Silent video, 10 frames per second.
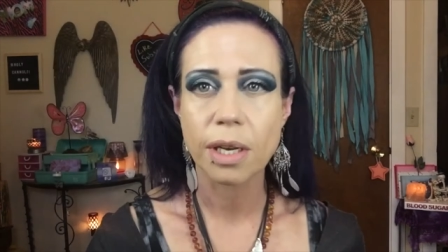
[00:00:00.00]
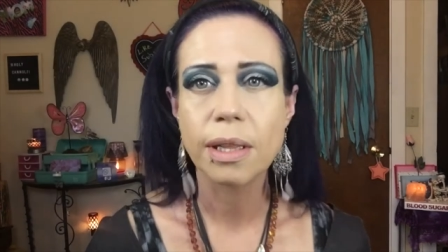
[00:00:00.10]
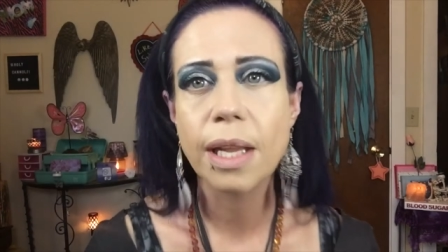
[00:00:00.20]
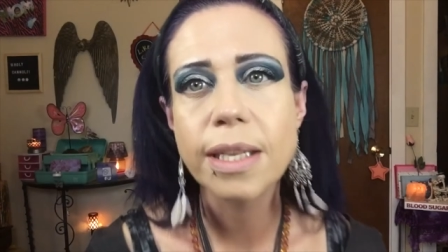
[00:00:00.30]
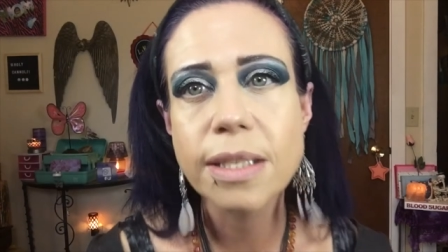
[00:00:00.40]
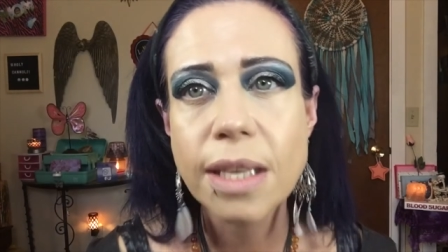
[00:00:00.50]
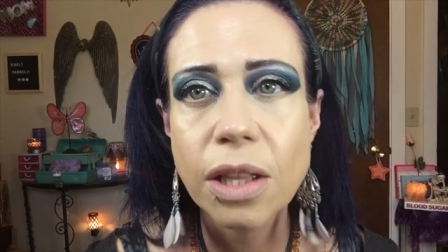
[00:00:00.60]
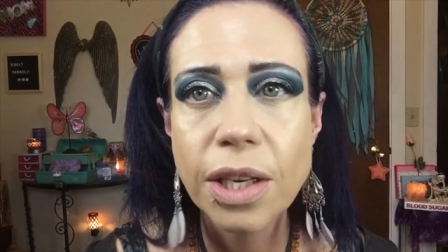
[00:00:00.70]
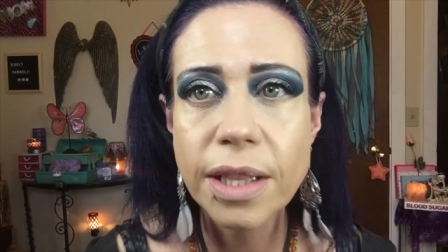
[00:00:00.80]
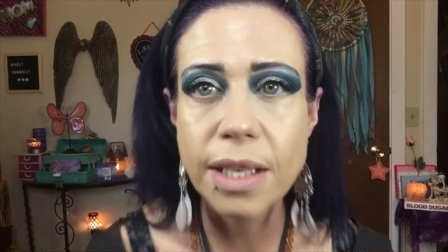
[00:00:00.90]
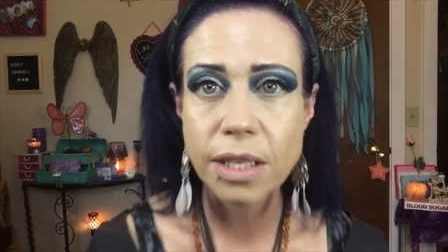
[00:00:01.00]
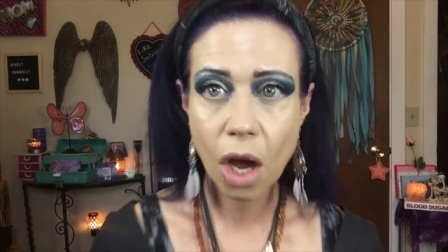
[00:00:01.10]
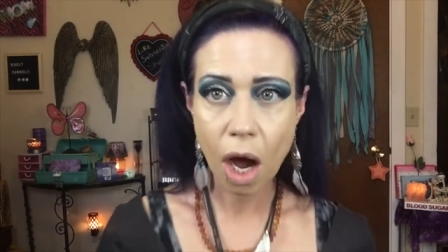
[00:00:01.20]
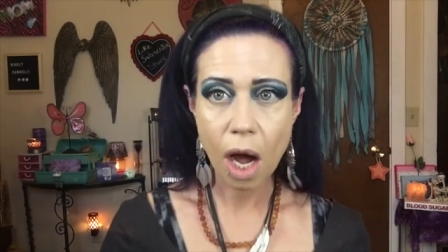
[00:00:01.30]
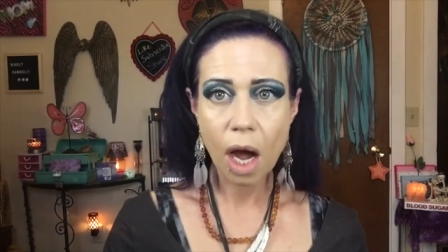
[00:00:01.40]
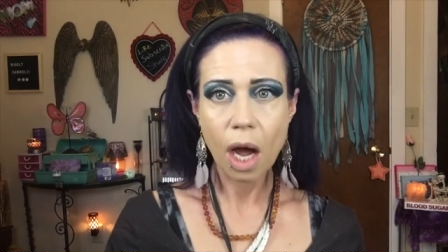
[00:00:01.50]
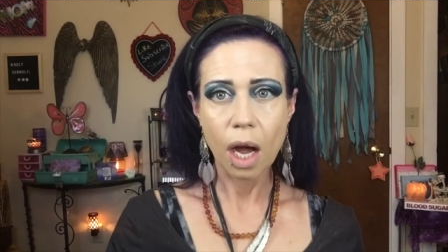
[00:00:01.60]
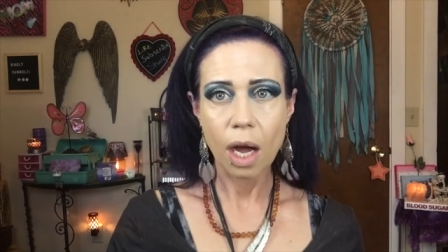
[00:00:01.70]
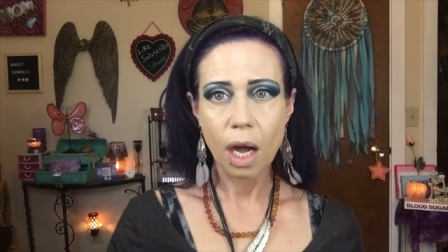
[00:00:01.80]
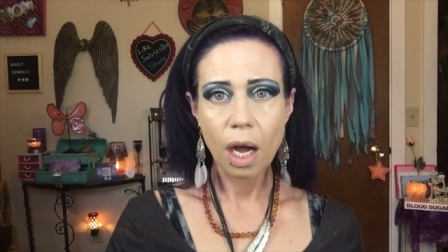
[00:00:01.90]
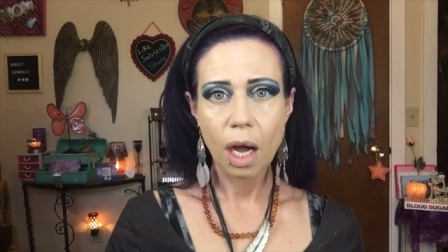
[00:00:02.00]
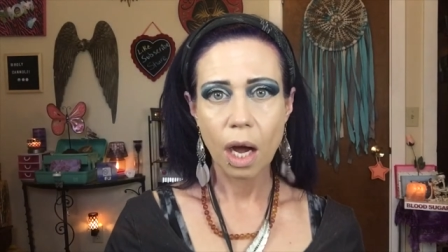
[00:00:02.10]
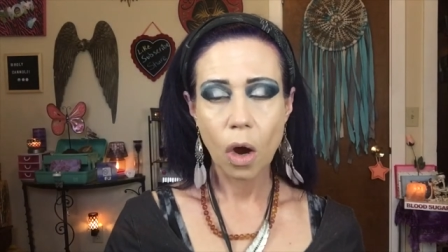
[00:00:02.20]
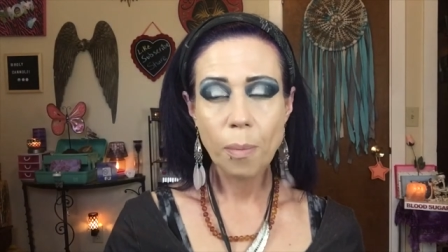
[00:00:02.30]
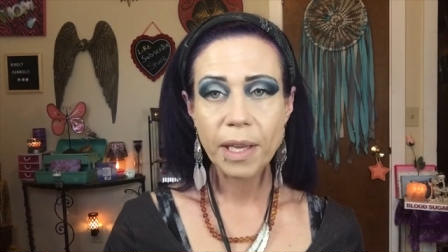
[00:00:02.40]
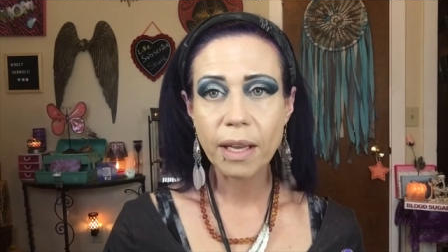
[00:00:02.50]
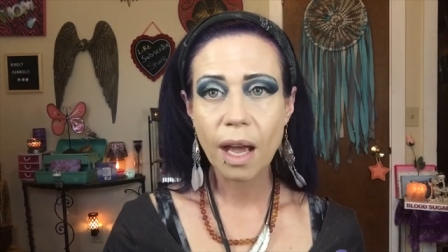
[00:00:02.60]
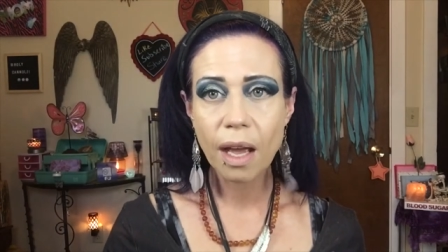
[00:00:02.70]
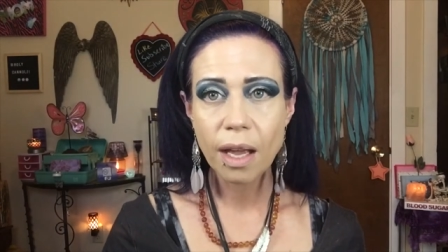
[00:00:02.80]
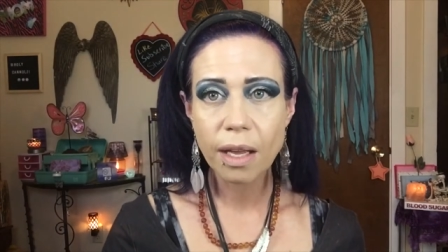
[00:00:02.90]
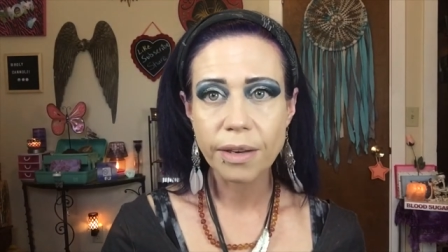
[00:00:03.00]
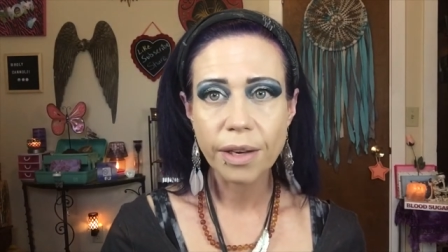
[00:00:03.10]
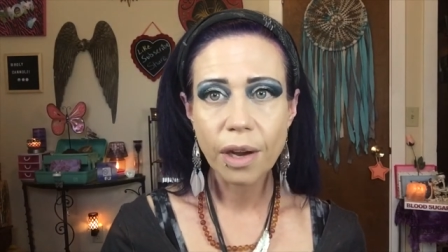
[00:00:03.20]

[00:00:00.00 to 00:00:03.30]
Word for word: a light. Look at the, oh my God.